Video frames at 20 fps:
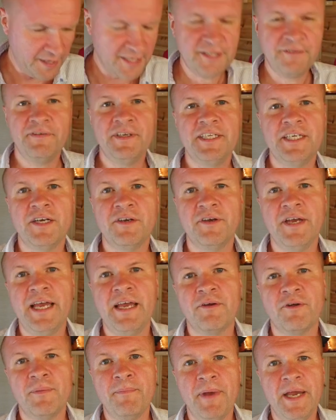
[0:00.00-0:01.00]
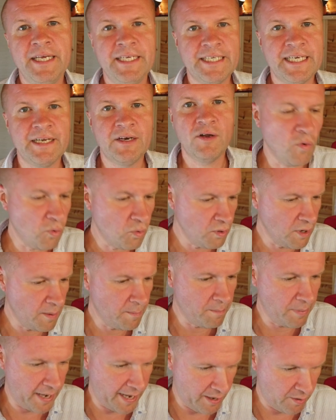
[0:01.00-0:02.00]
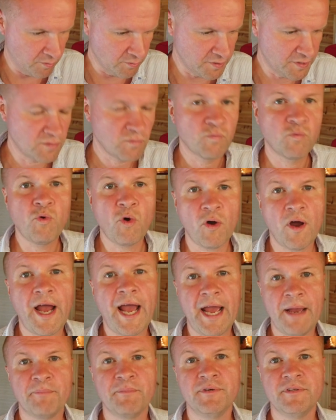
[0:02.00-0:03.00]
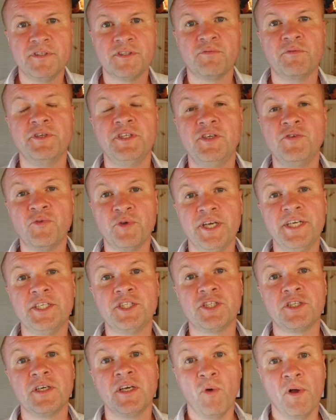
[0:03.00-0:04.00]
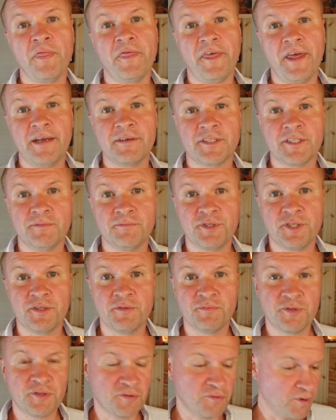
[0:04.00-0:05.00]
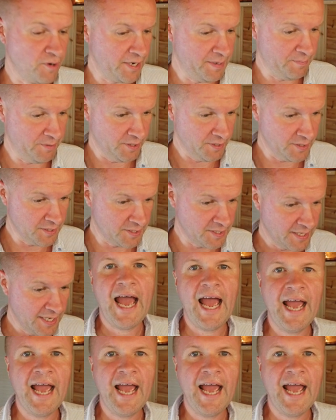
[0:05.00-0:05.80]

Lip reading: This video here, I made it all about what happens when you reach 1,000 subscribers.